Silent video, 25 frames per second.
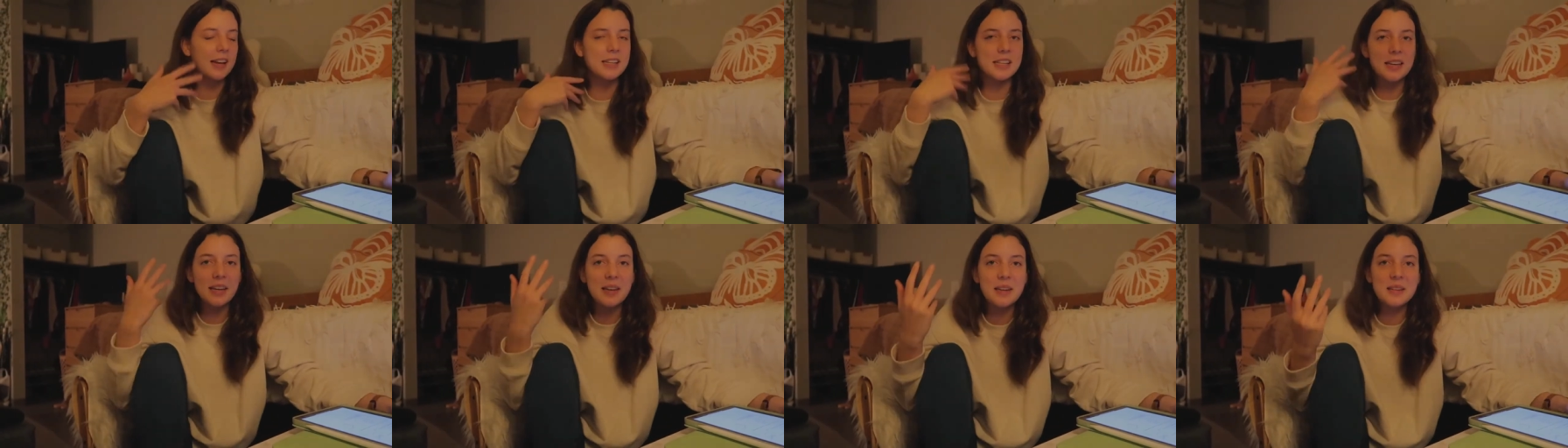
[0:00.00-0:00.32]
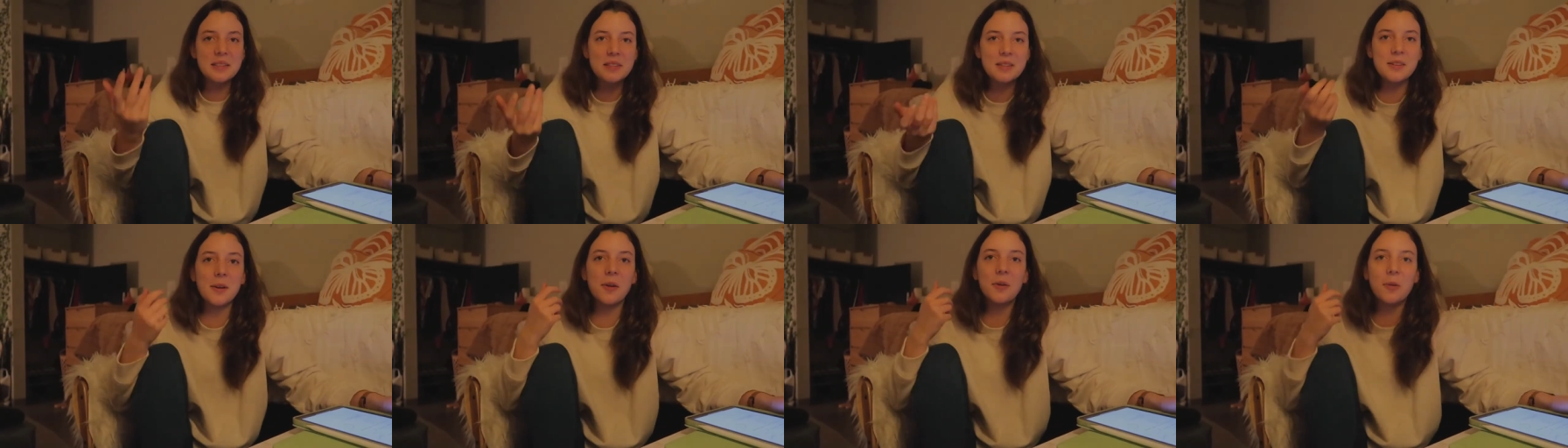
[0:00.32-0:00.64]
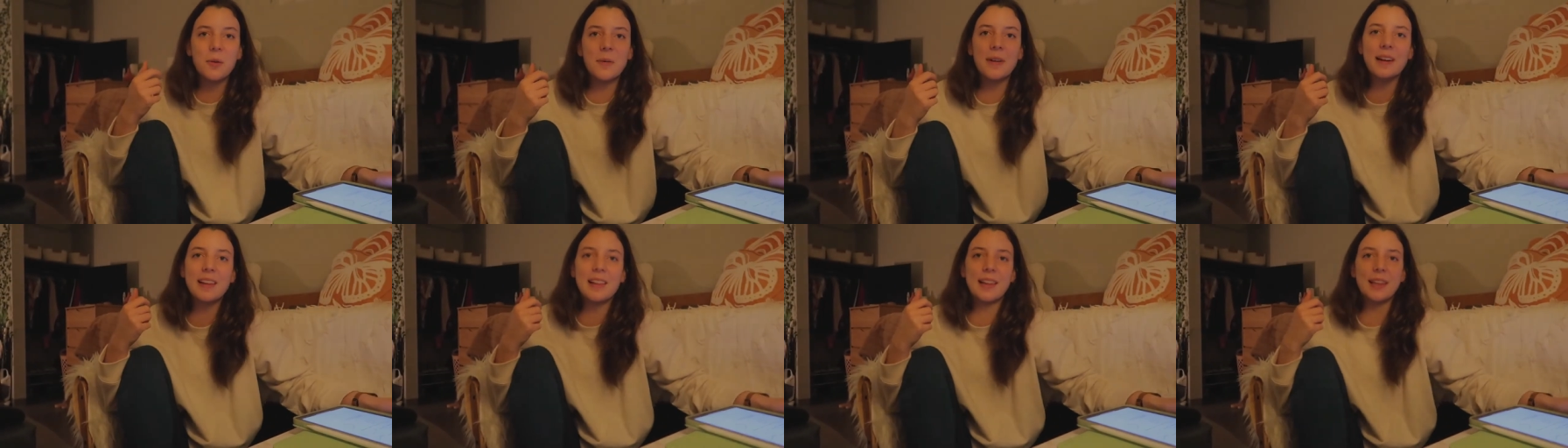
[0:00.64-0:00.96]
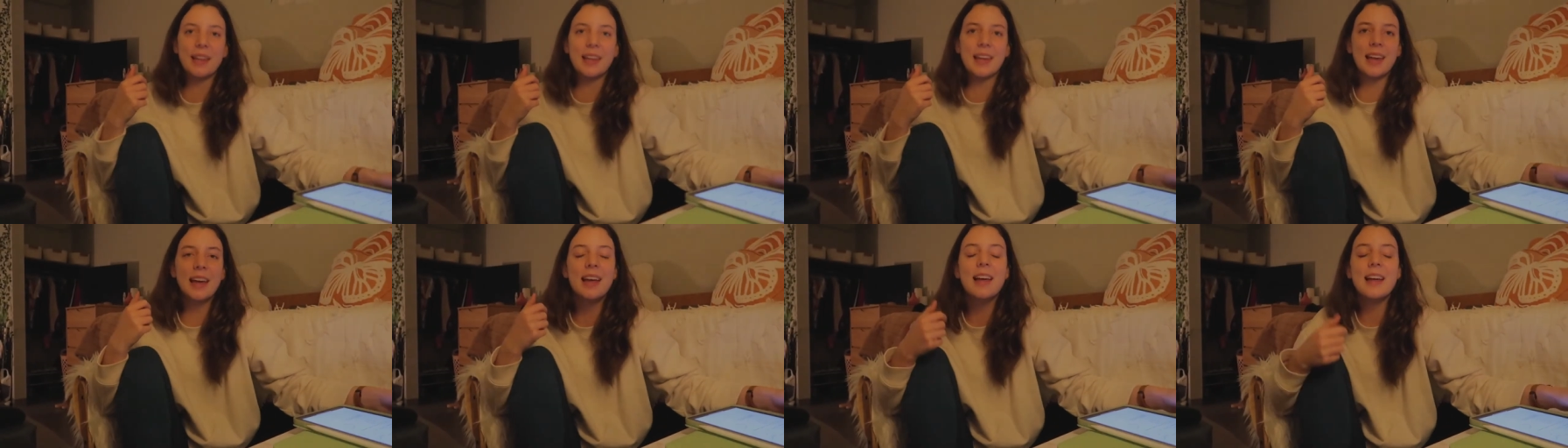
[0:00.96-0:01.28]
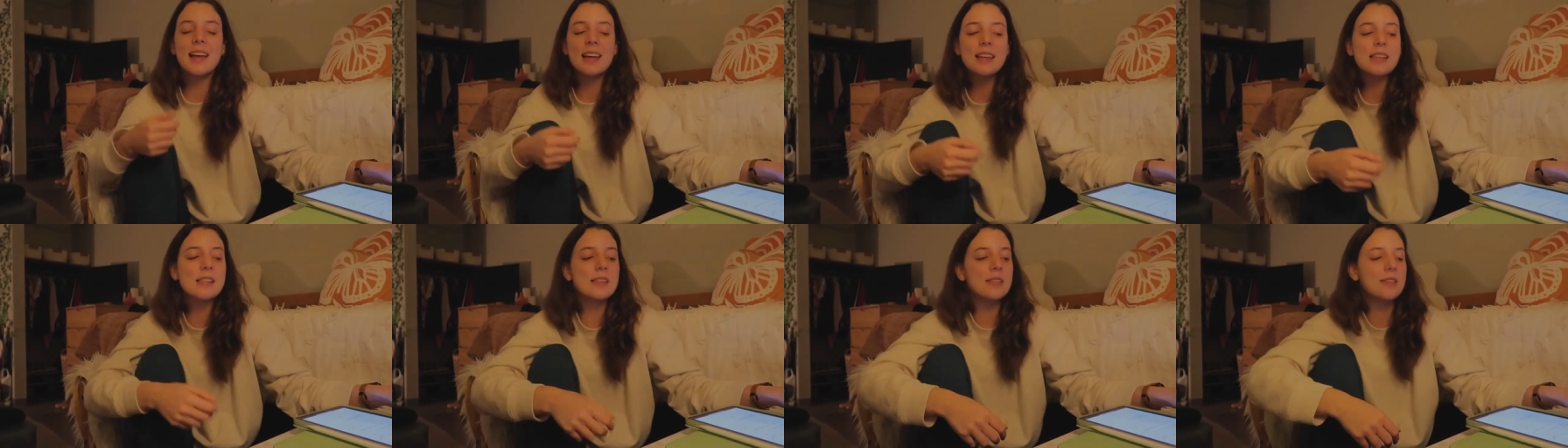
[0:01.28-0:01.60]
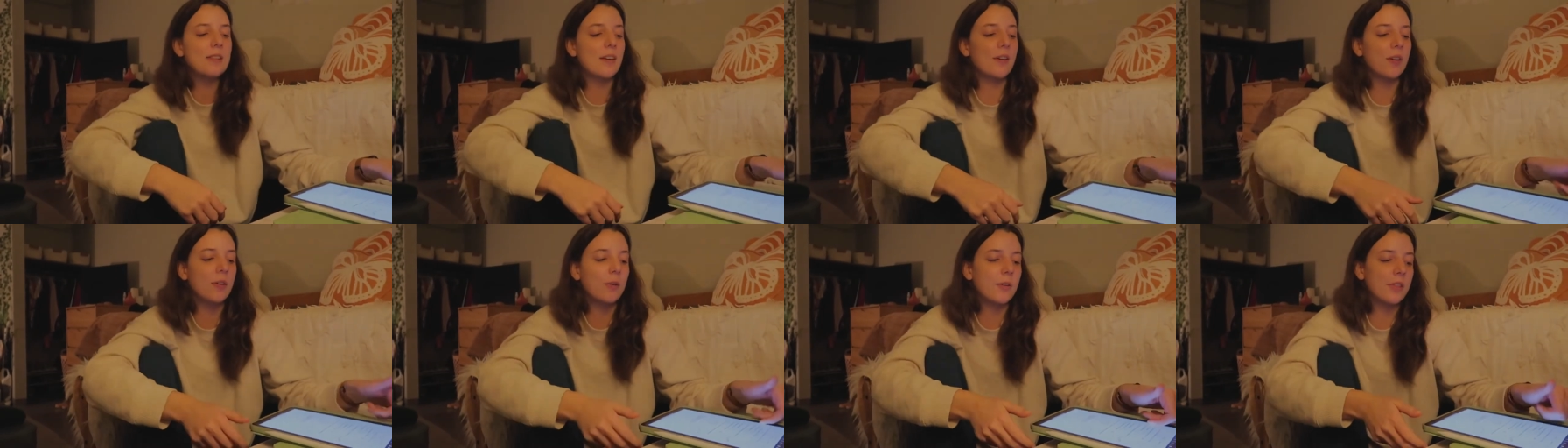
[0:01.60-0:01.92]
I did it so quickly,
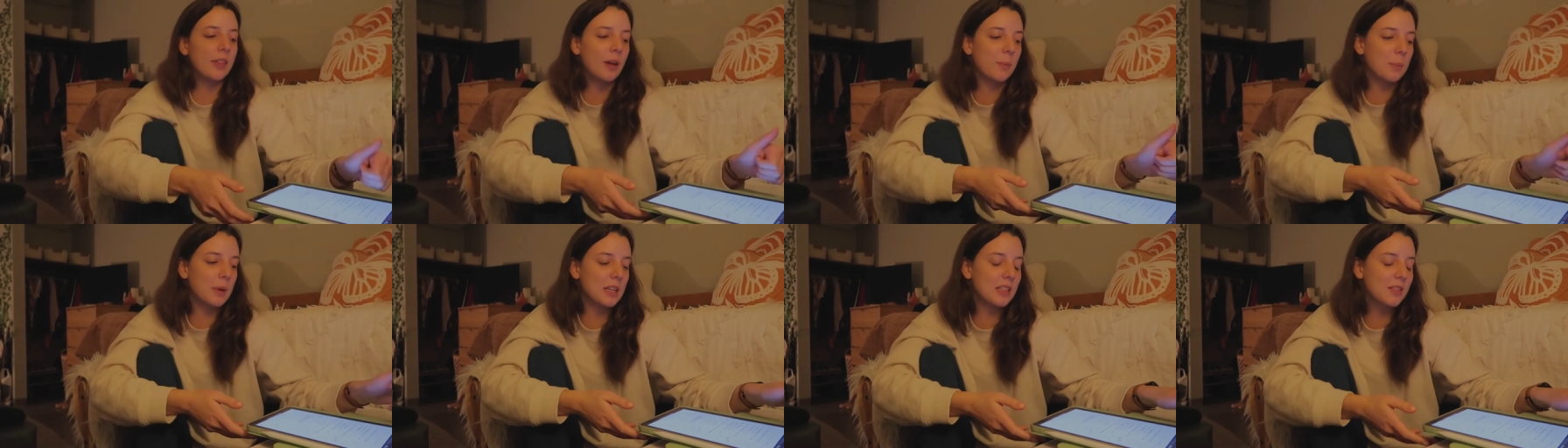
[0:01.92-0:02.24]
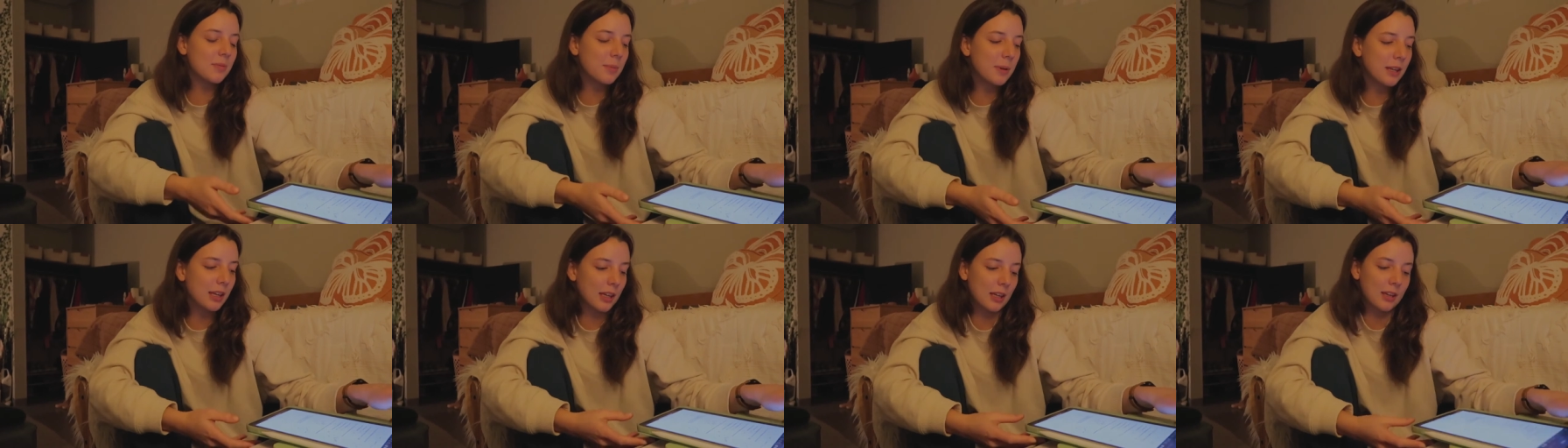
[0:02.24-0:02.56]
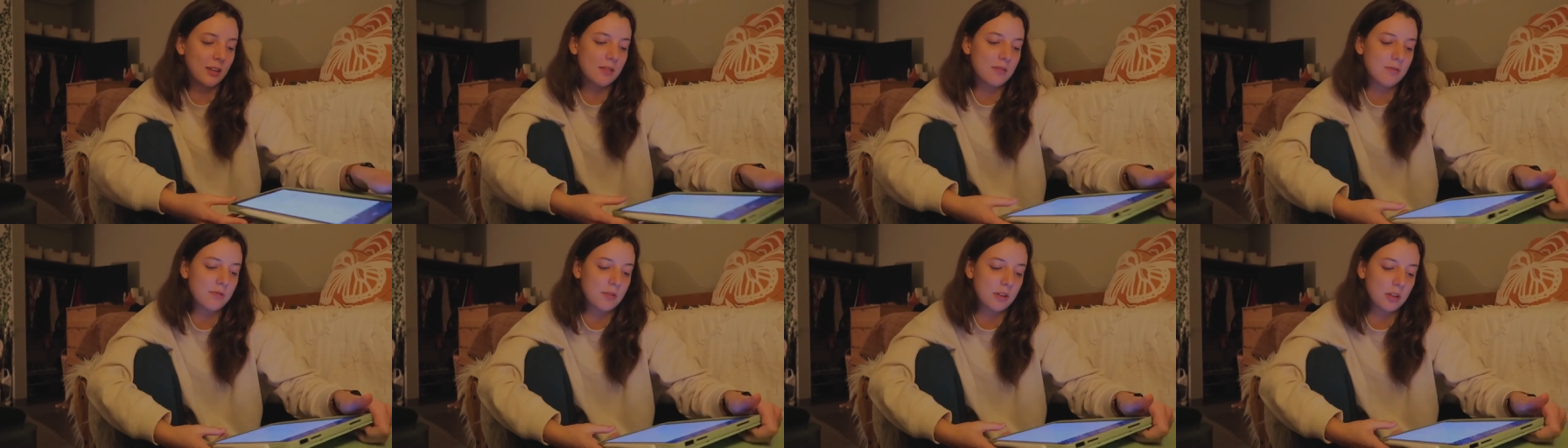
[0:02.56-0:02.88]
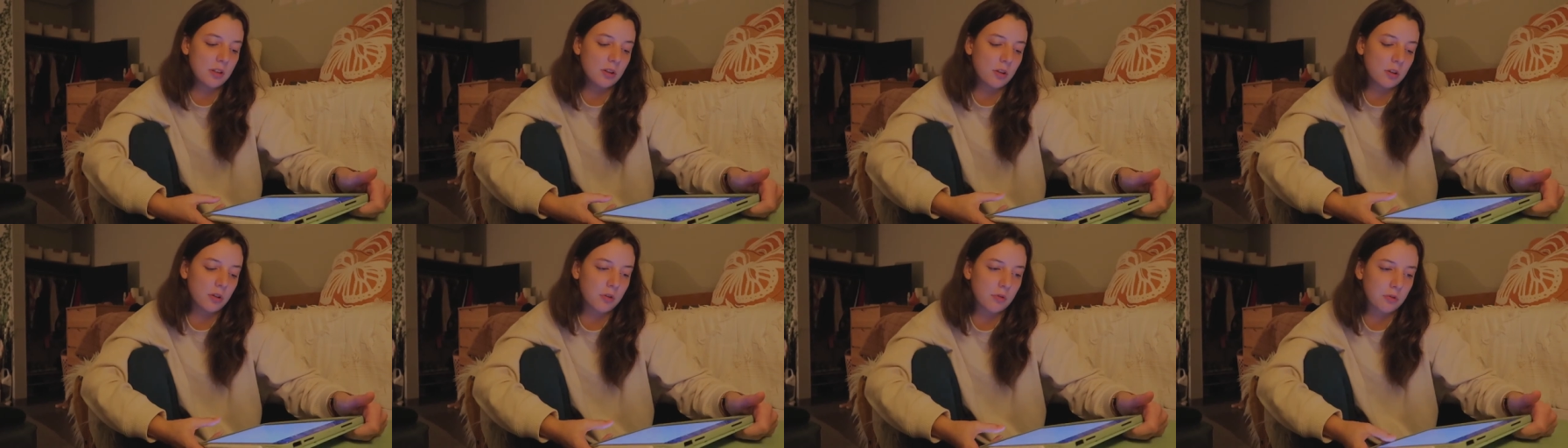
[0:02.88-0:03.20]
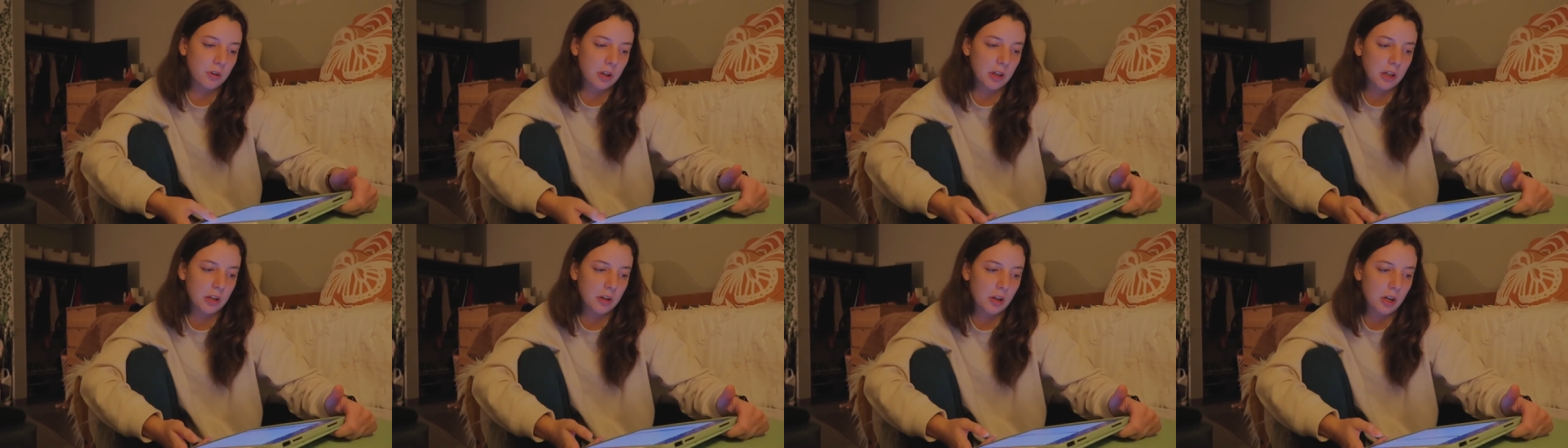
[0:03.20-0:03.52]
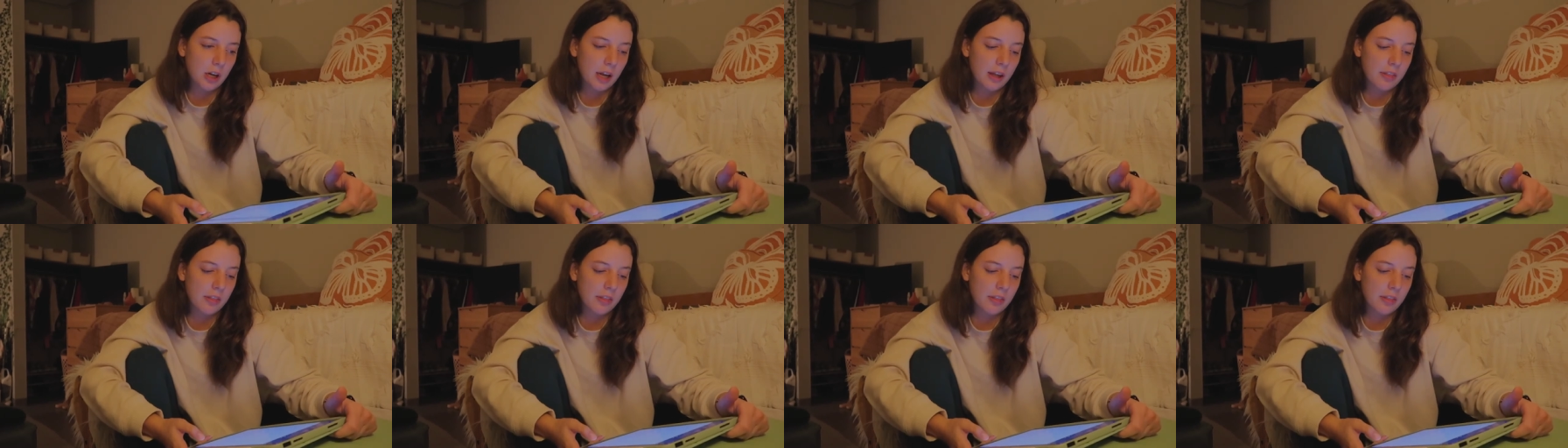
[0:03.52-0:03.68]
so that makes me feel really good.